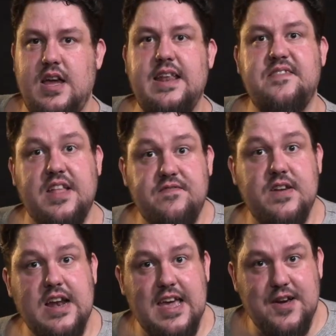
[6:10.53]
It is
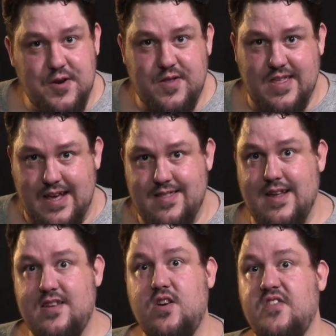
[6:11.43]
definitely a good thing
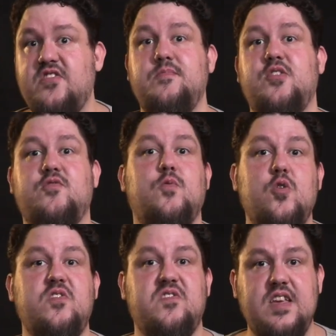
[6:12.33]
that customers
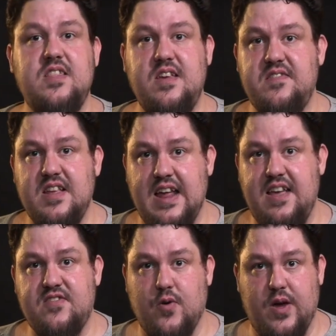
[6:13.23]
won't see these
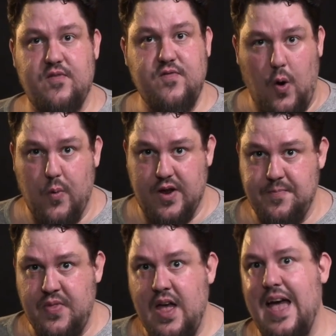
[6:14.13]
delays going forward,
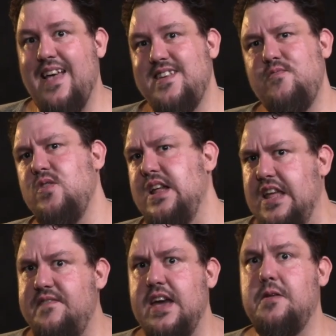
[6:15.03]
as it will
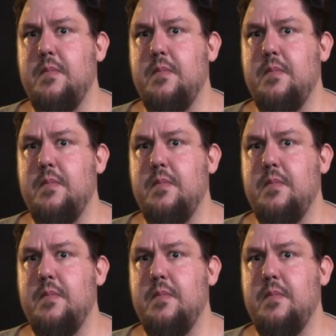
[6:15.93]
alleviate